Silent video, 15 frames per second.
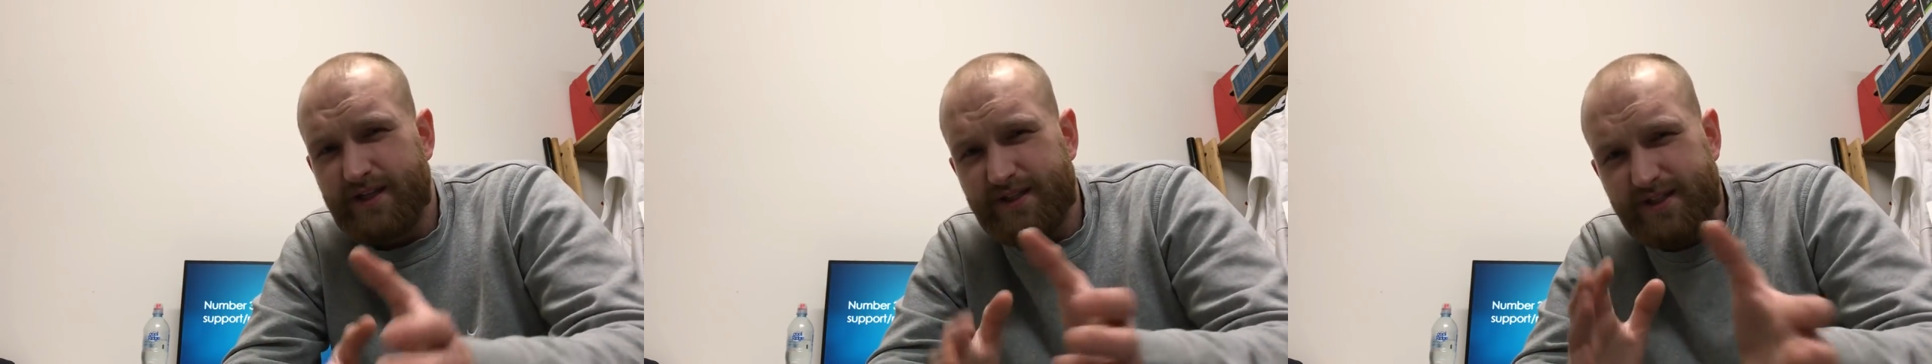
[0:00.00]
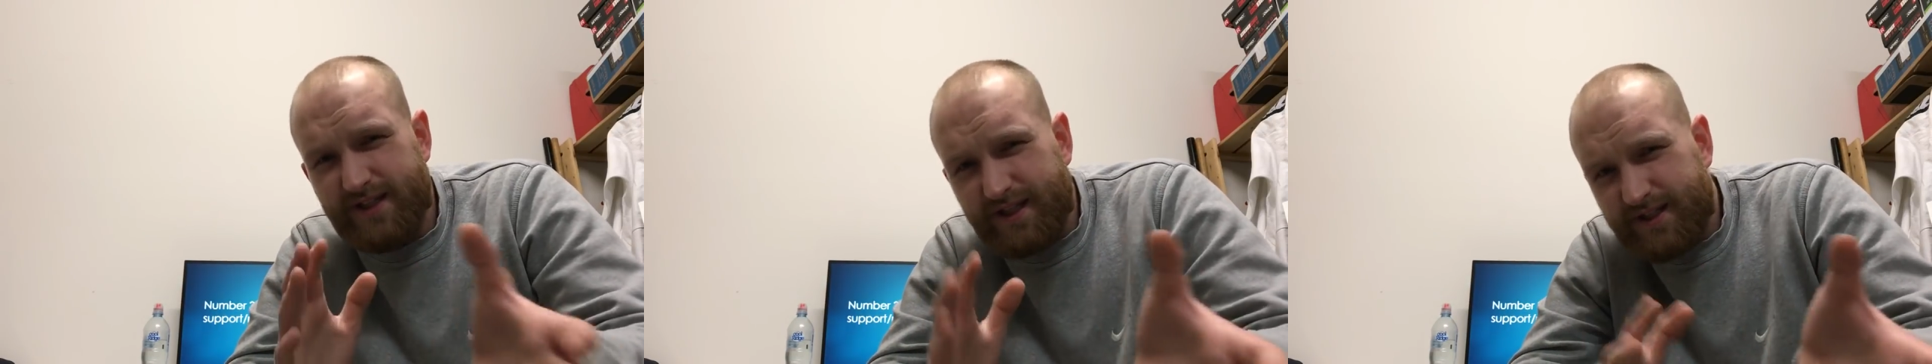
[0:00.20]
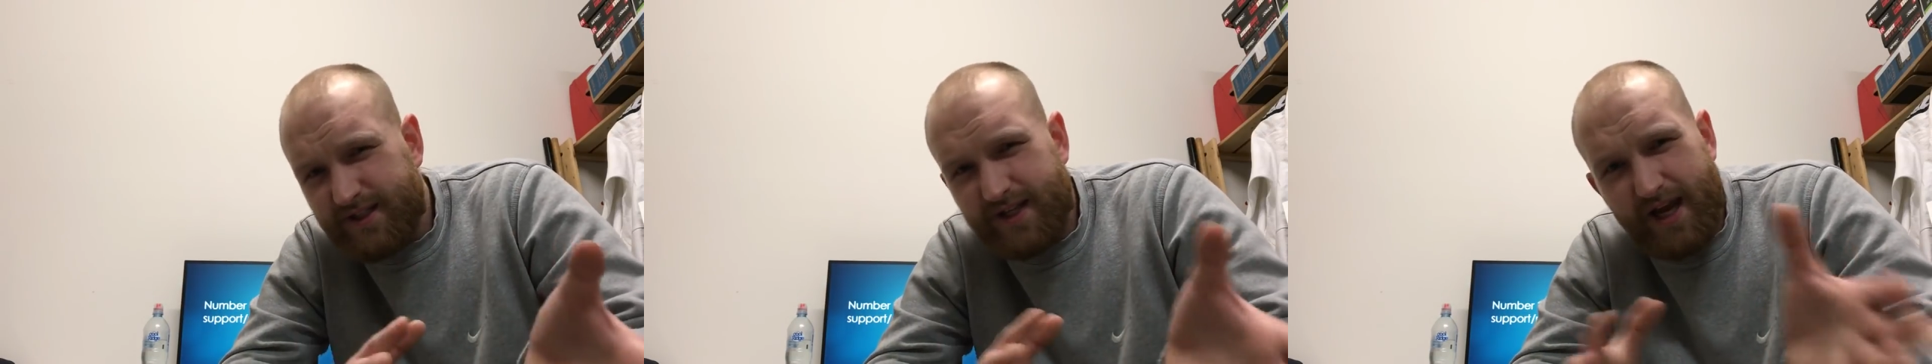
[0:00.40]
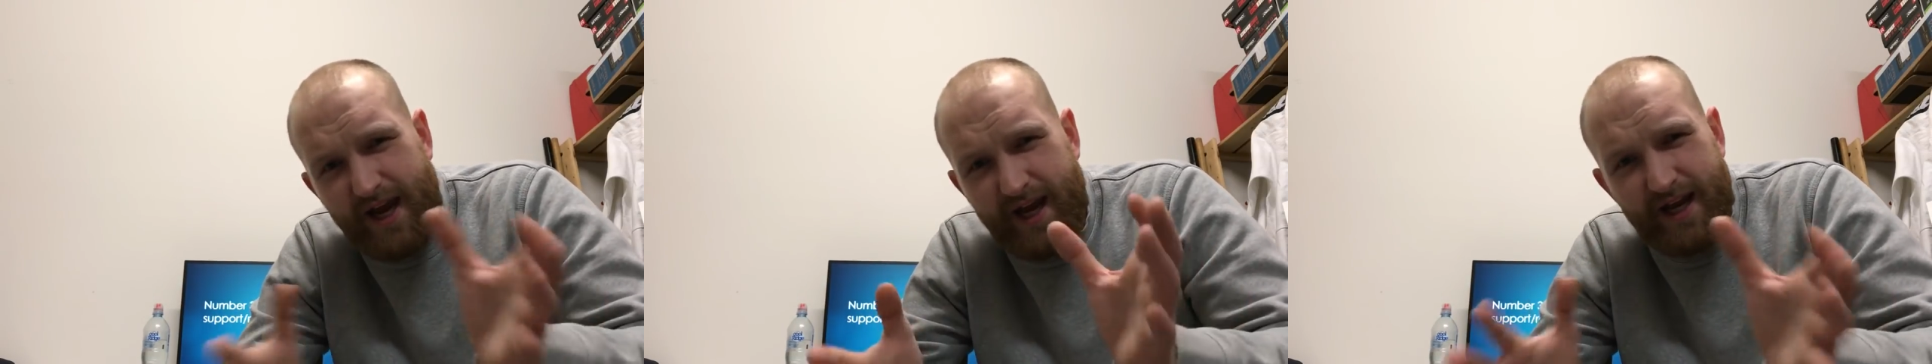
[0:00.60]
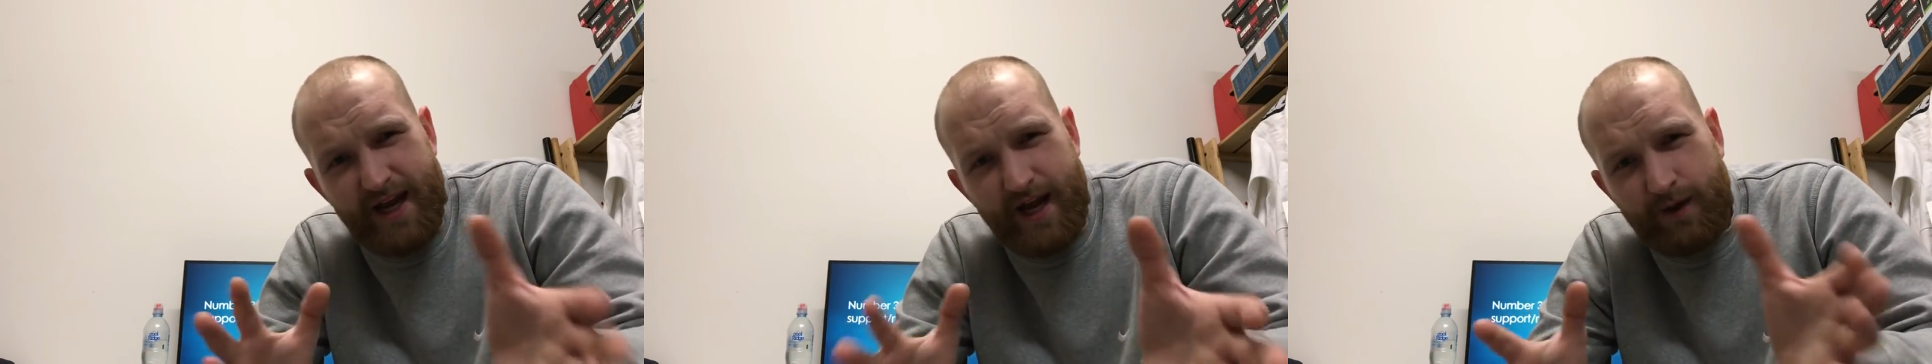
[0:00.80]
6 to
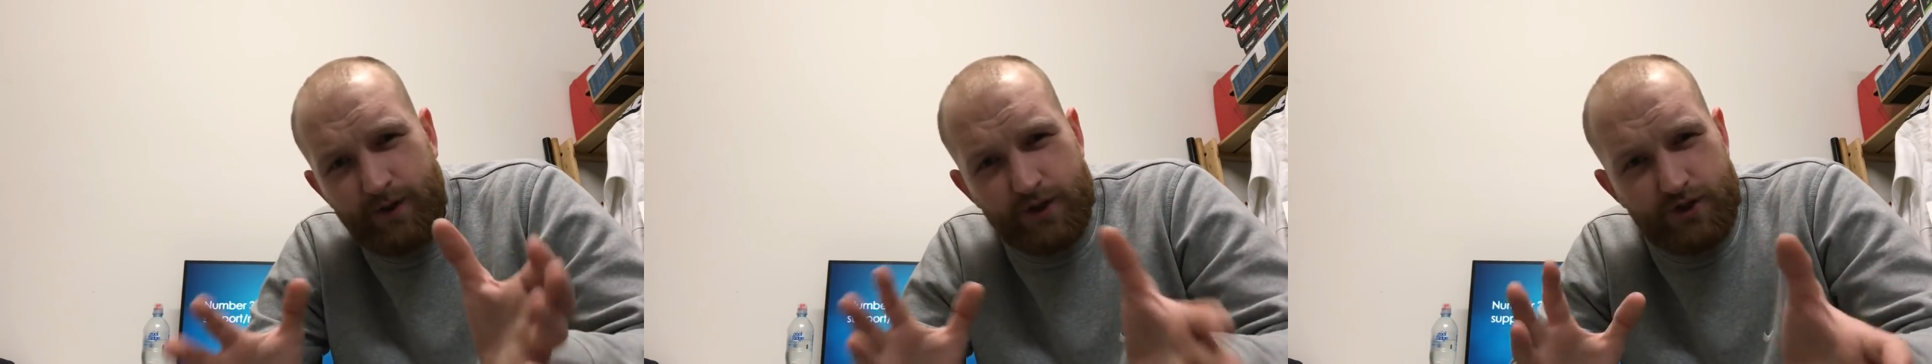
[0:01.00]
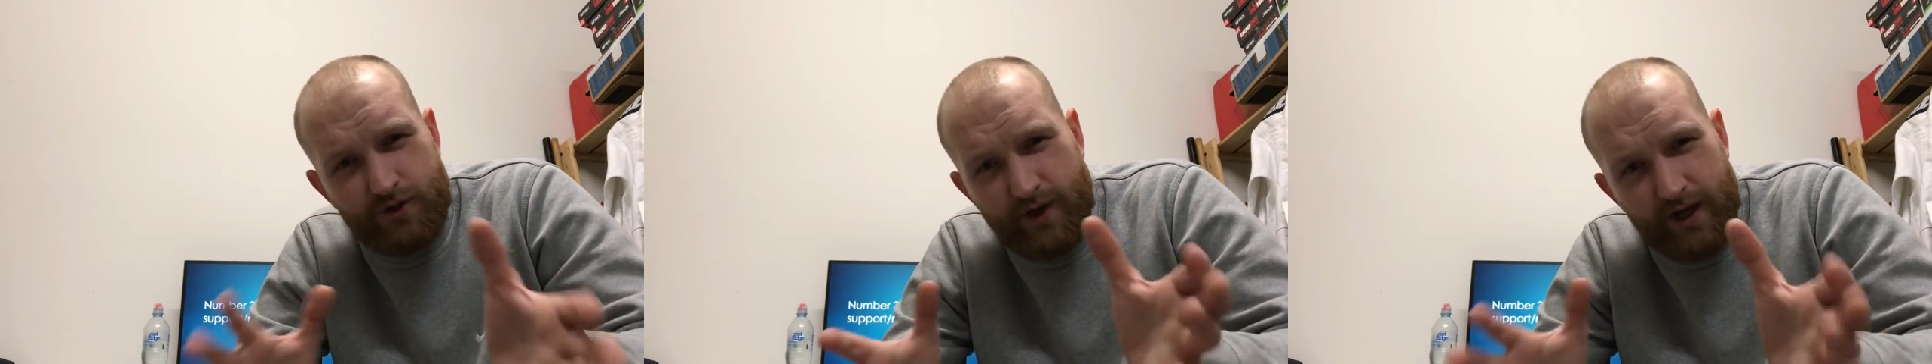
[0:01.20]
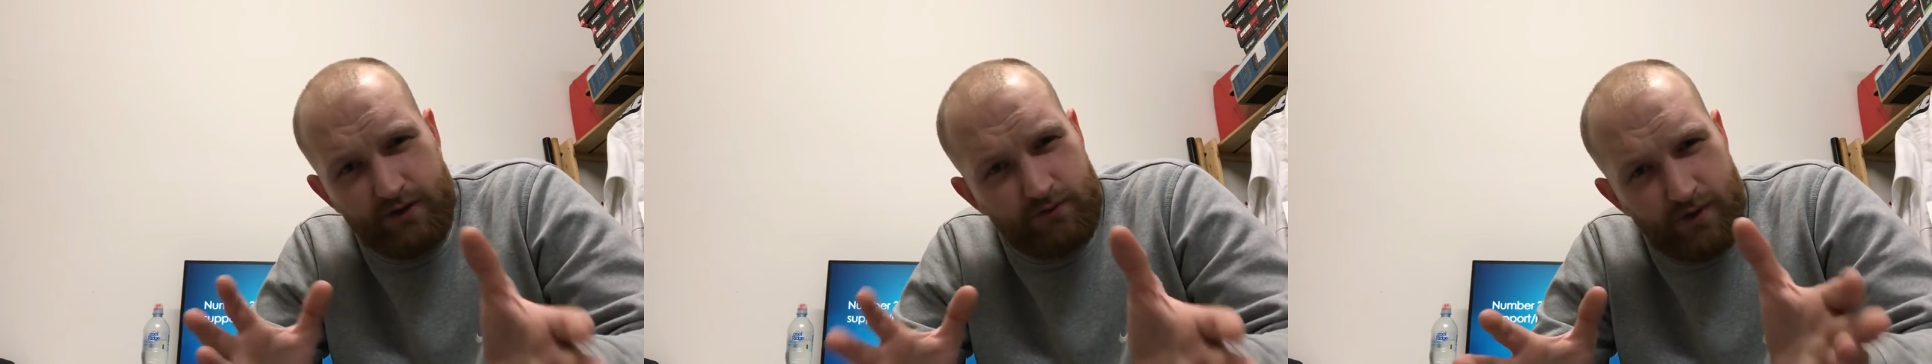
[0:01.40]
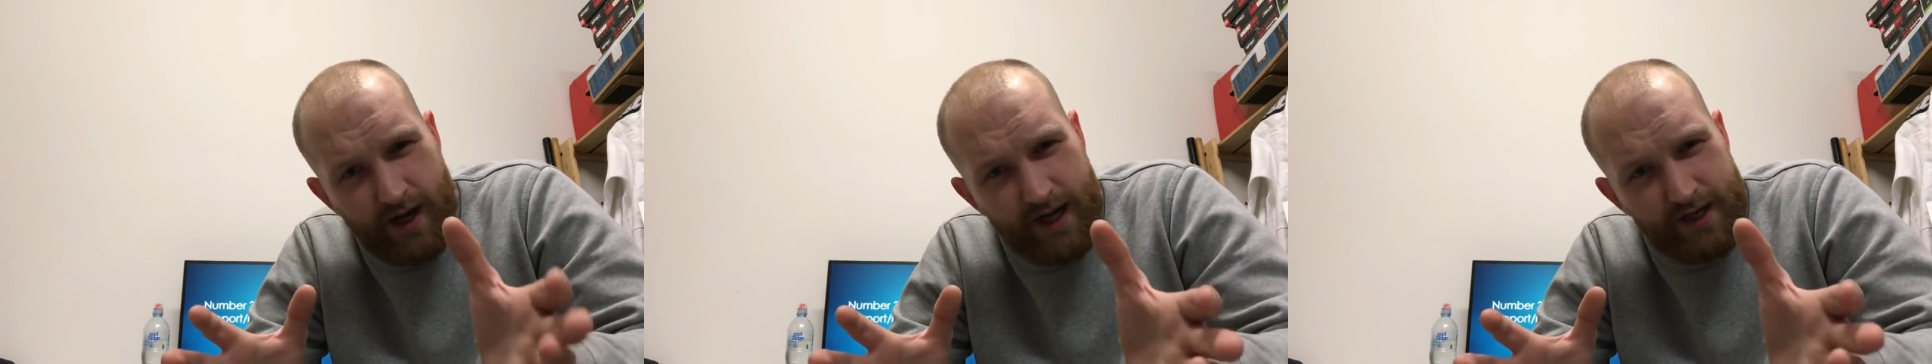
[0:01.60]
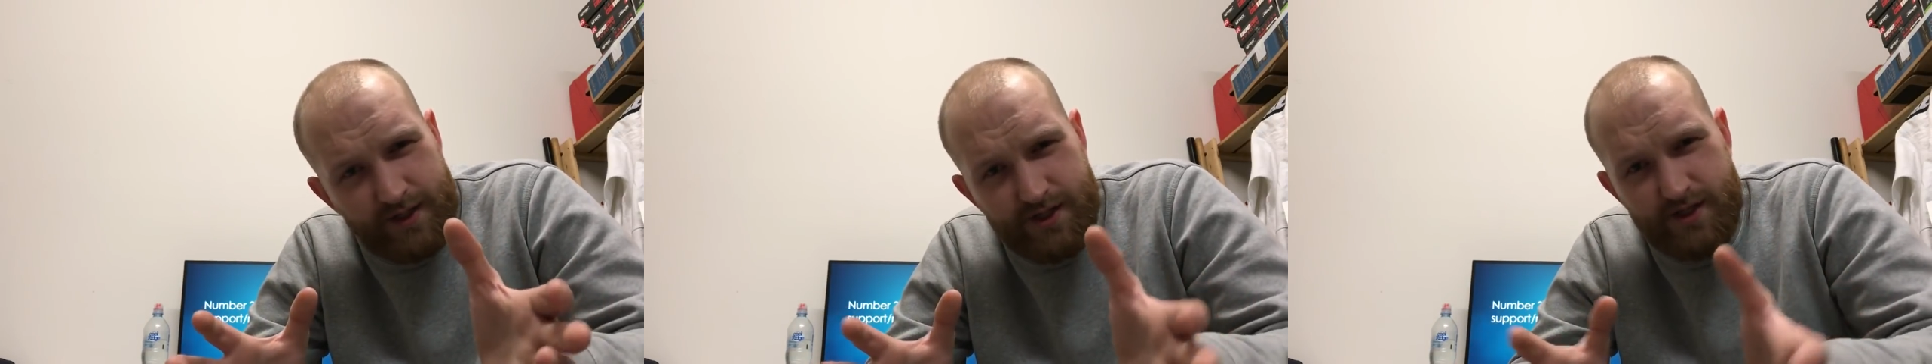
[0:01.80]
8 hour trade
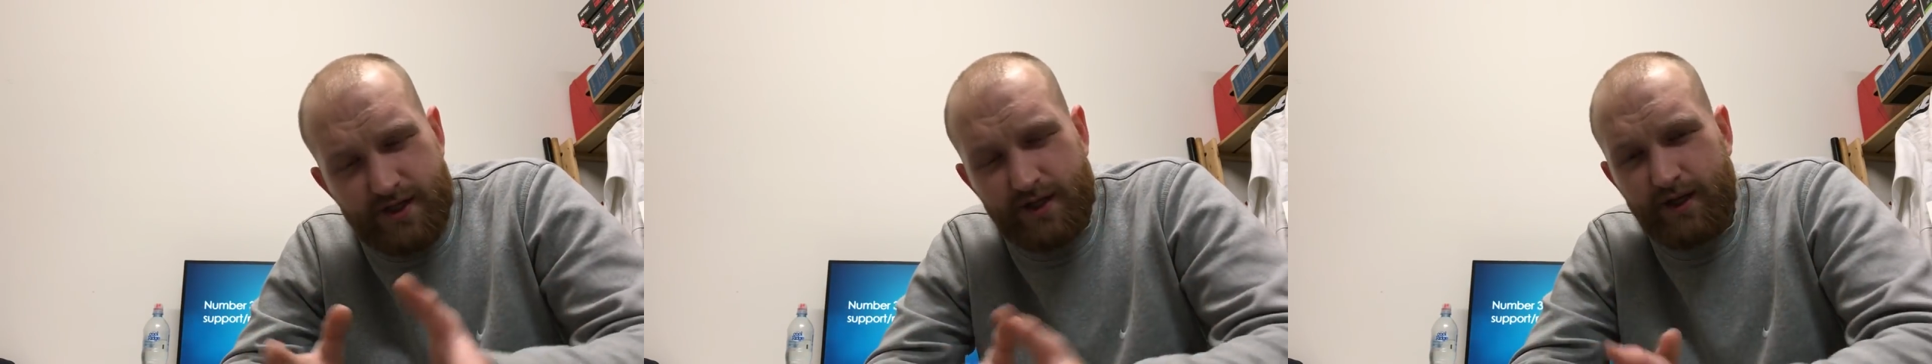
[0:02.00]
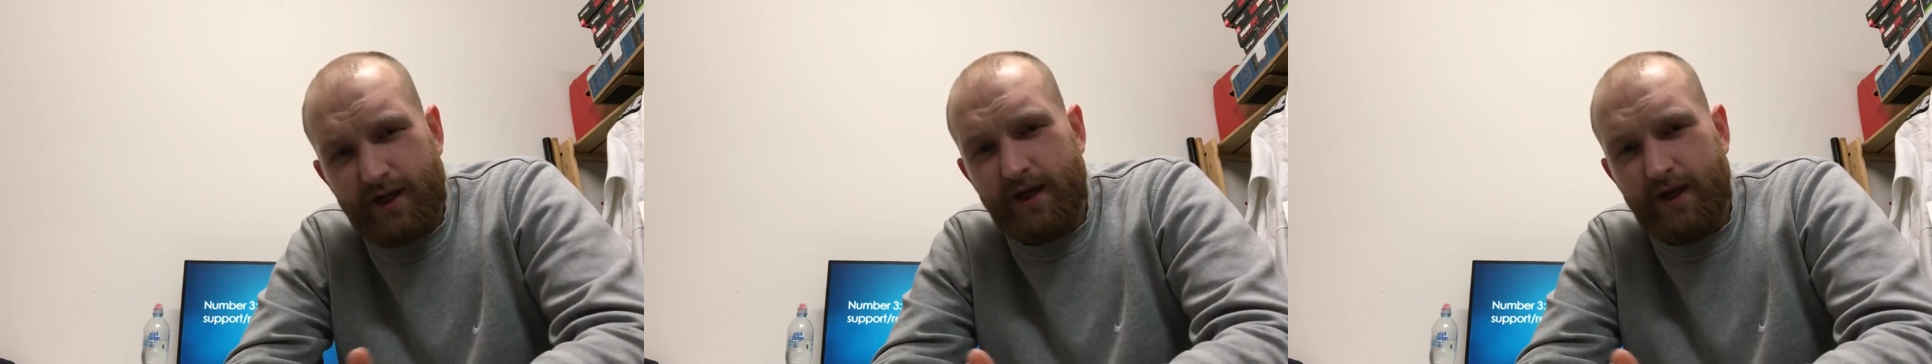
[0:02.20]
range,